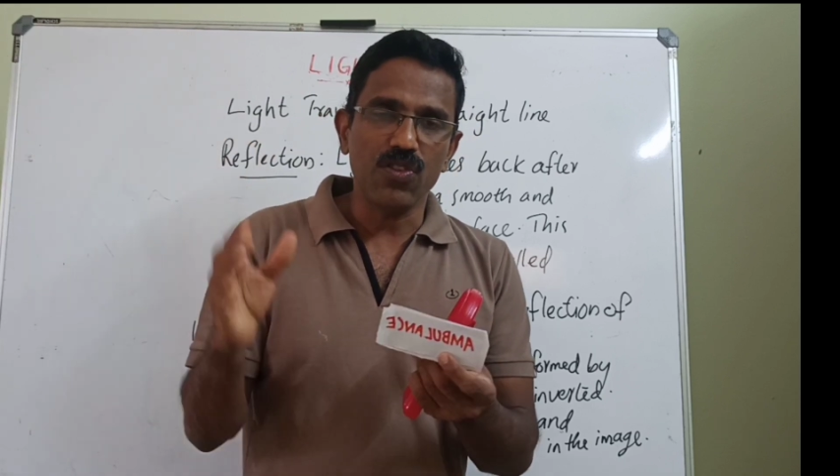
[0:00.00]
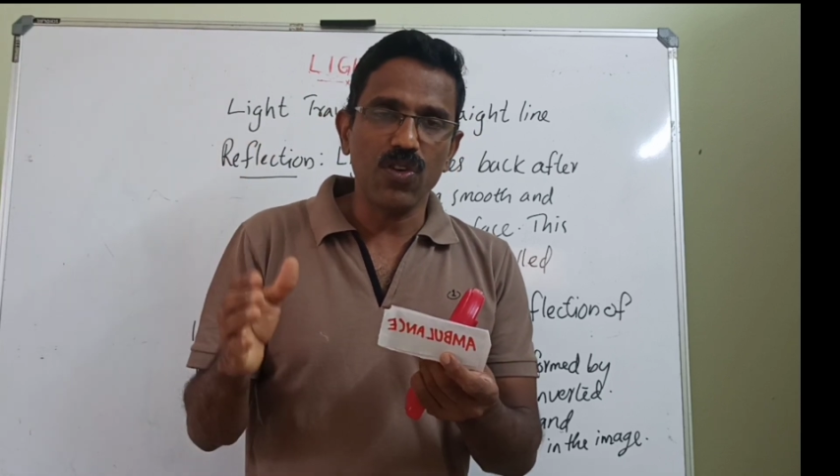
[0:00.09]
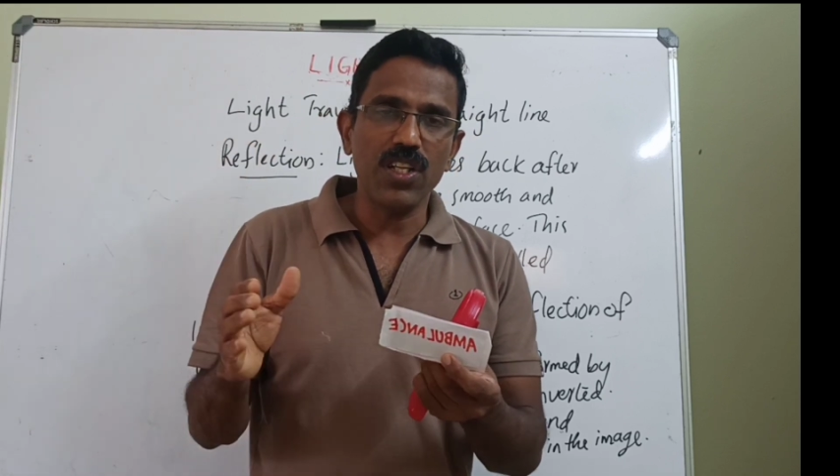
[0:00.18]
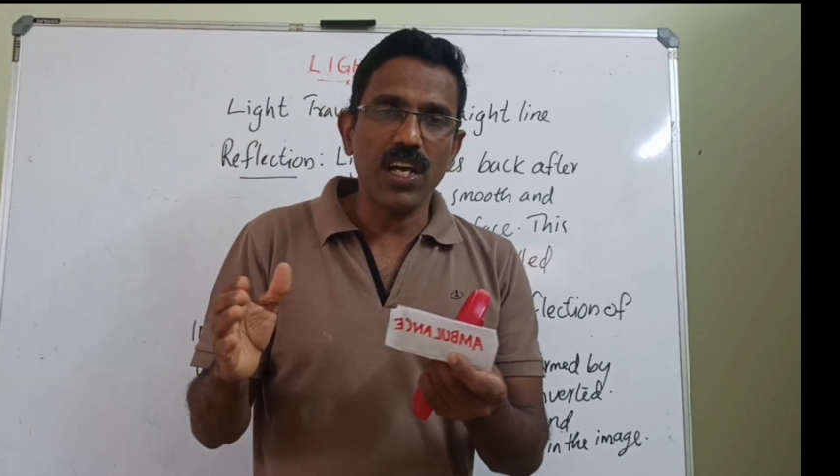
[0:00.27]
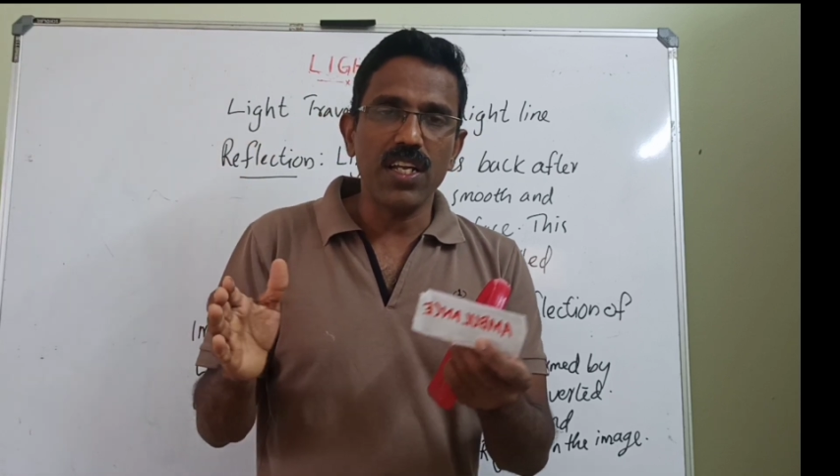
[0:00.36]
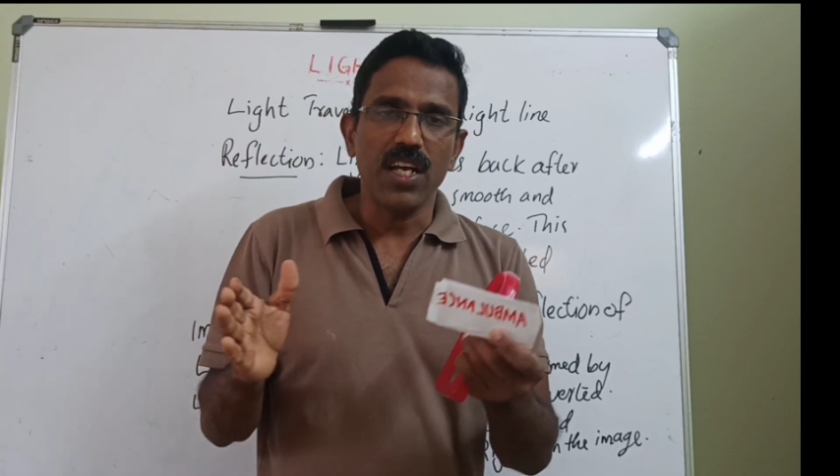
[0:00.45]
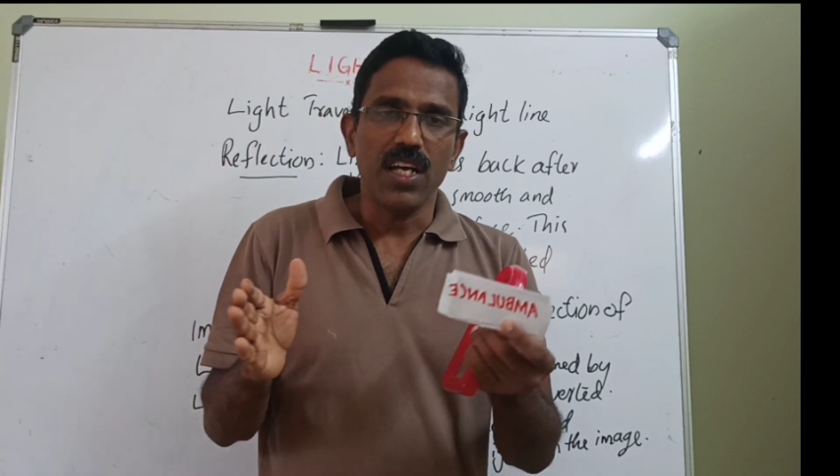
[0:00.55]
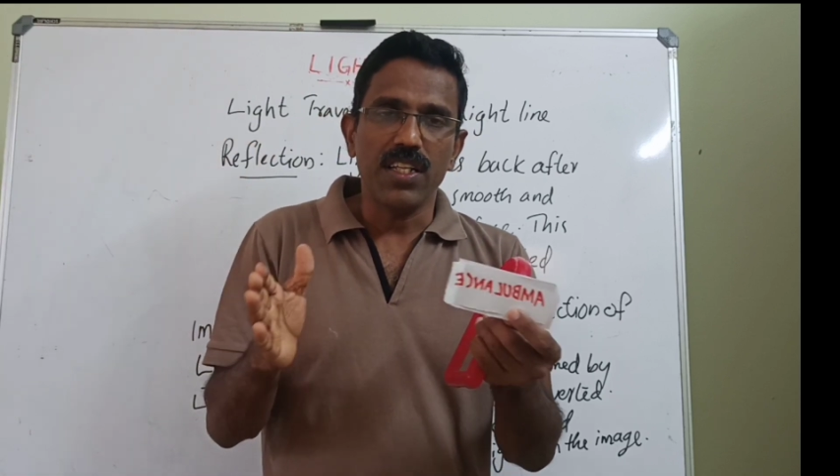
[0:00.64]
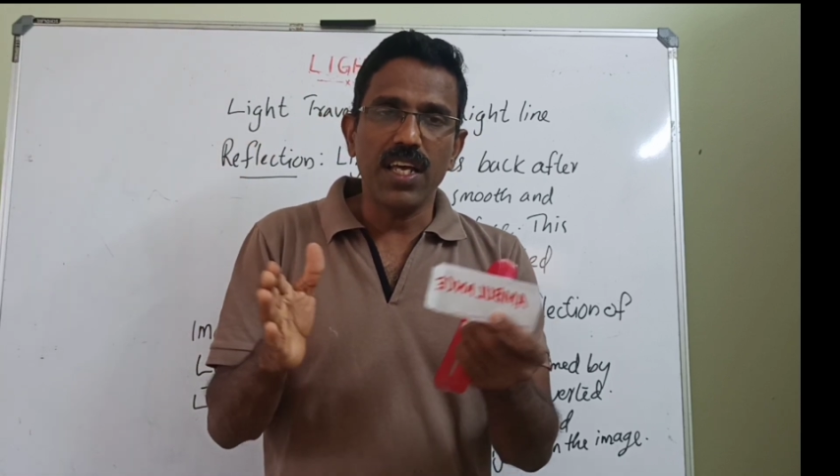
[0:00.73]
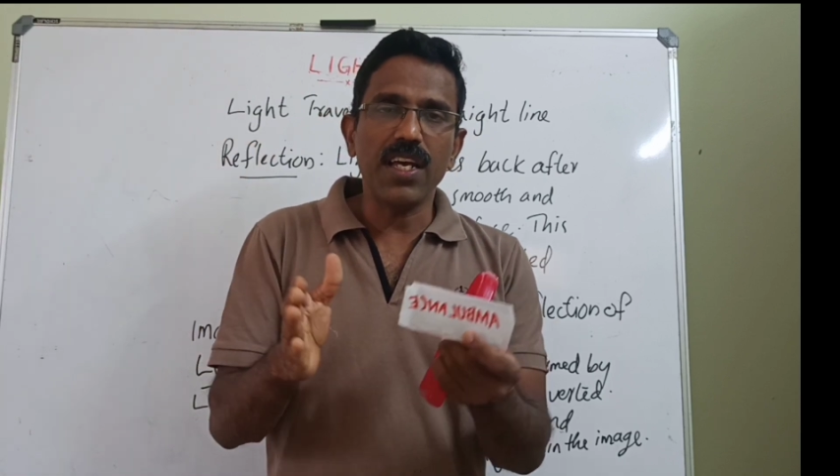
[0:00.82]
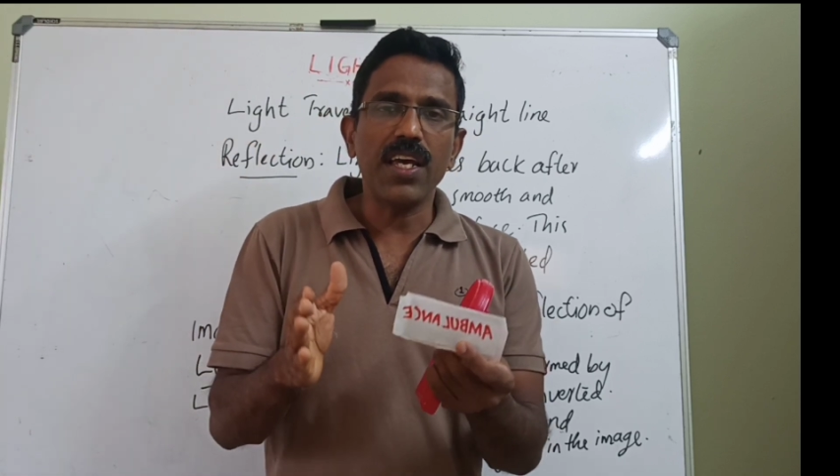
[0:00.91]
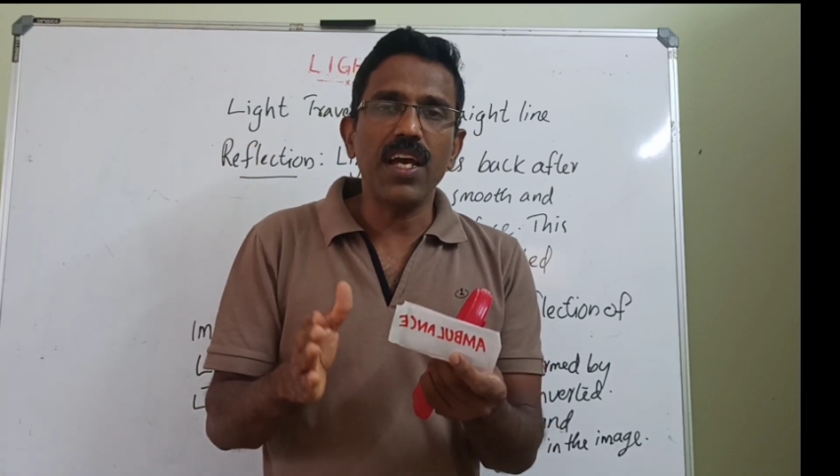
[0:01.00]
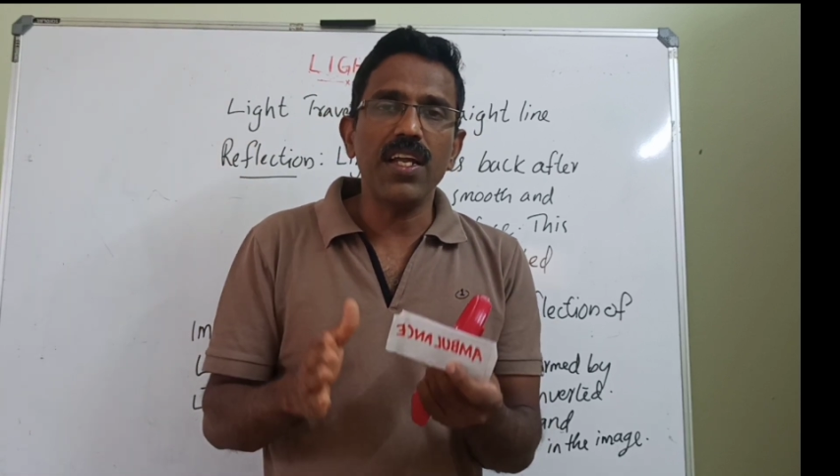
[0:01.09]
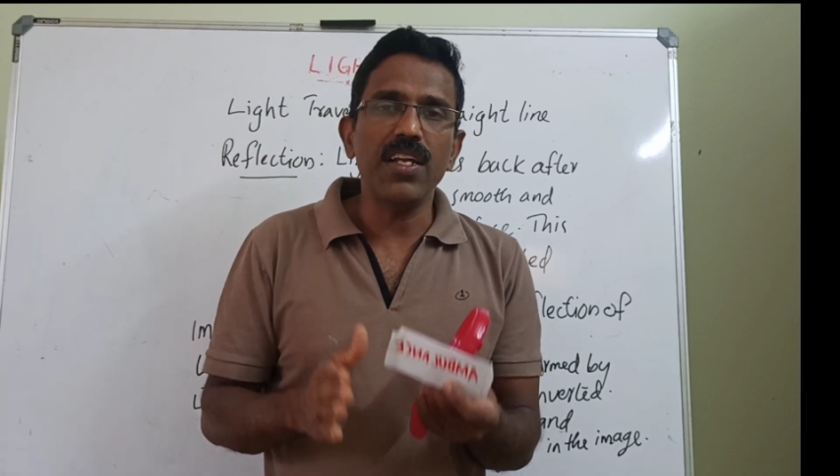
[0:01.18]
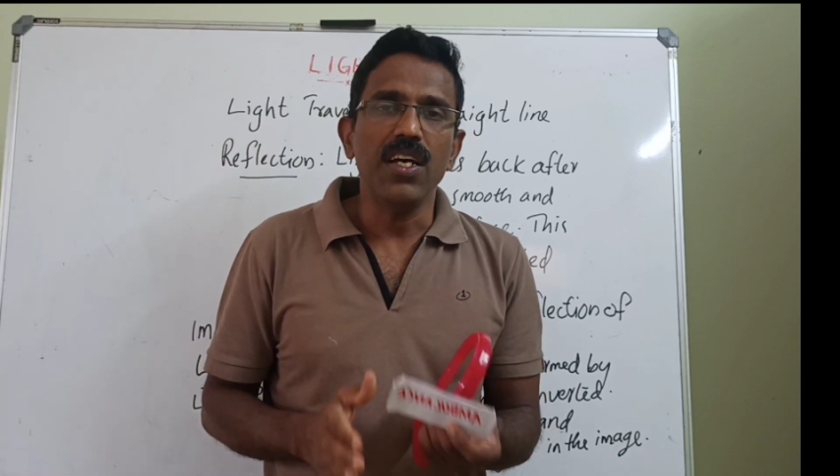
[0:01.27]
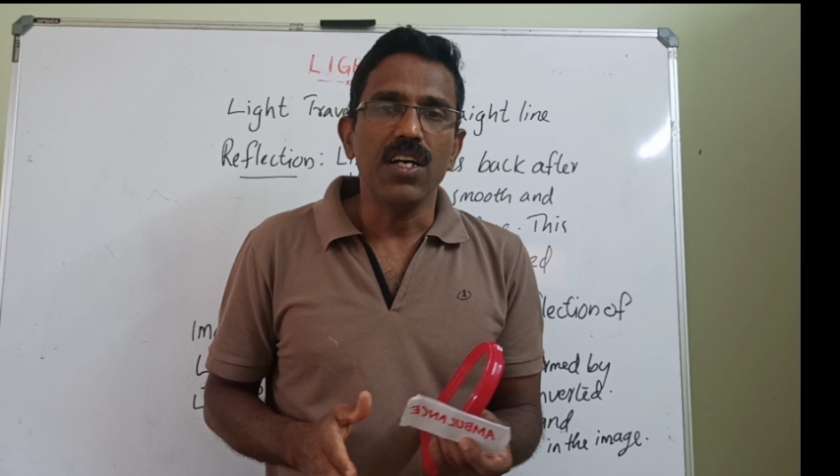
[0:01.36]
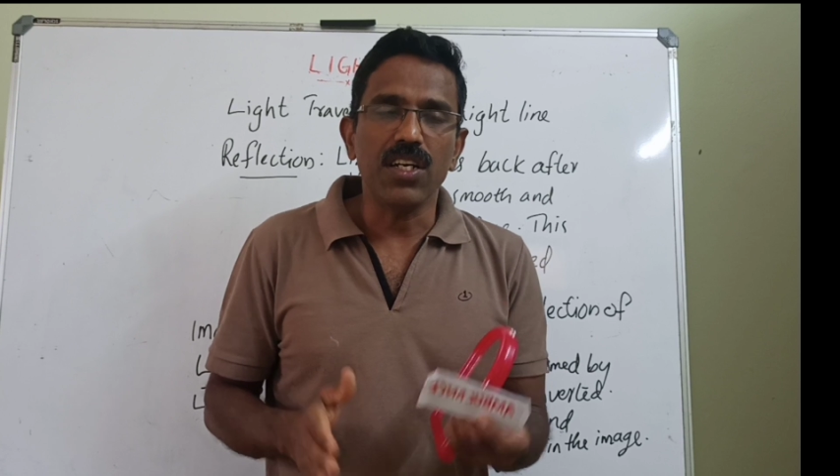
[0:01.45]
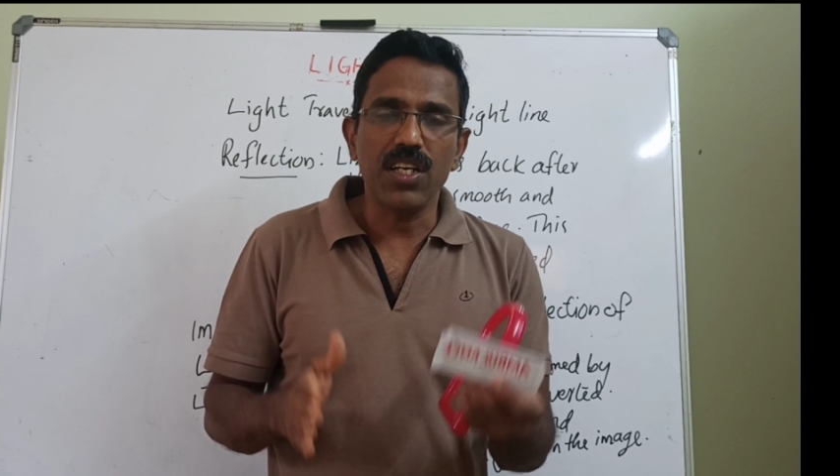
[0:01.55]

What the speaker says: so that they can